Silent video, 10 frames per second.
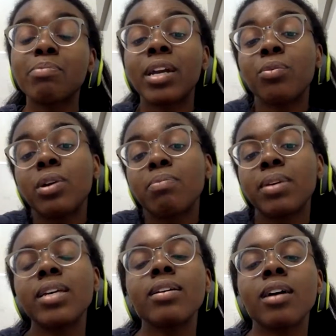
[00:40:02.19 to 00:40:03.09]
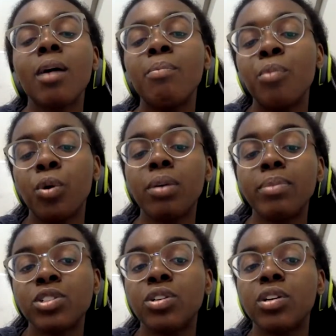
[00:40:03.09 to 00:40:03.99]
but it would be a more
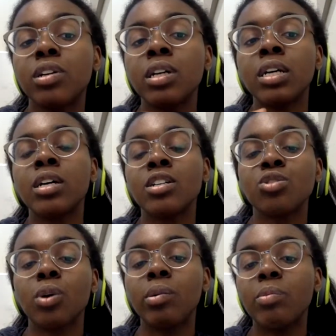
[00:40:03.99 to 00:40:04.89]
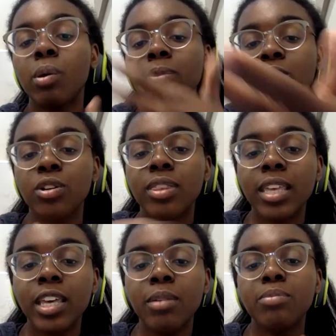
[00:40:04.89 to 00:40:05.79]
mature story with more mature
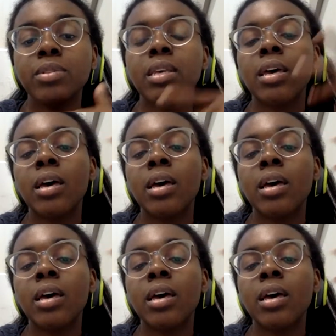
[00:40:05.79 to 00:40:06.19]
themes,